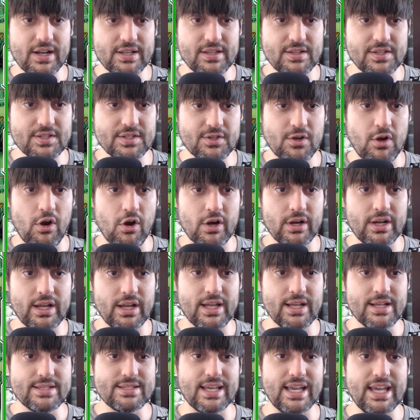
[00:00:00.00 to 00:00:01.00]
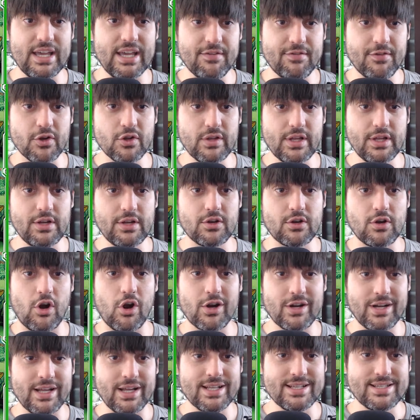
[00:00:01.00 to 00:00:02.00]
of this card is if your leader
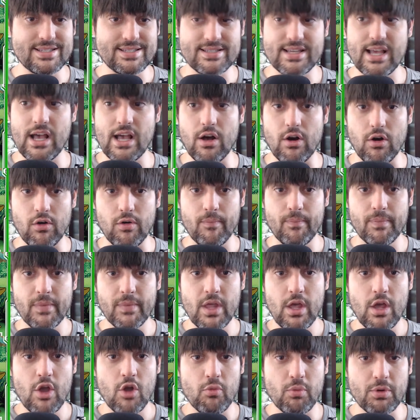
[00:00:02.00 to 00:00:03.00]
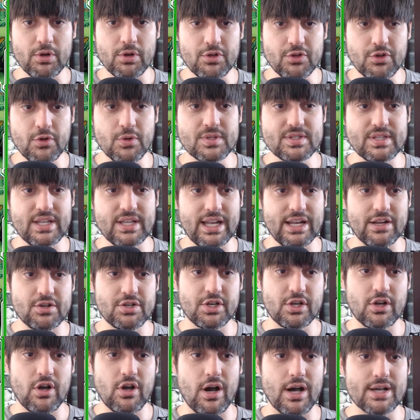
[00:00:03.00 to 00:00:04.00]
card is Cell, reduce the
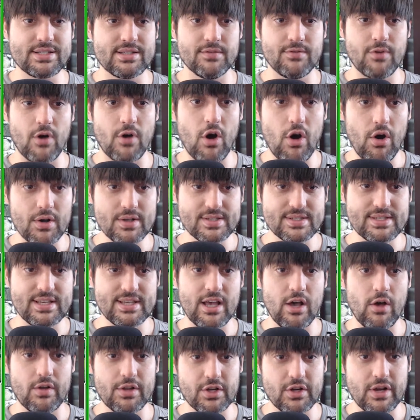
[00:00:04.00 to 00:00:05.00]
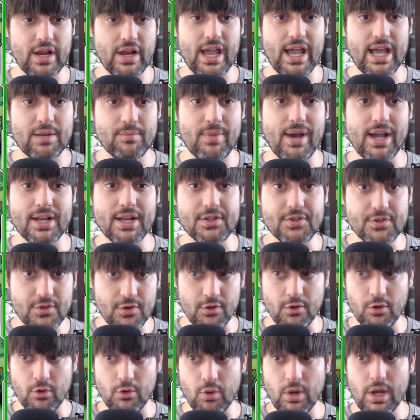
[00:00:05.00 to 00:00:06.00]
energy cost of all Cell in your hand by
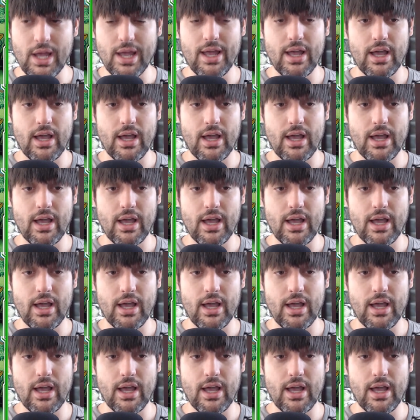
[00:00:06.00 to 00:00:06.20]
2.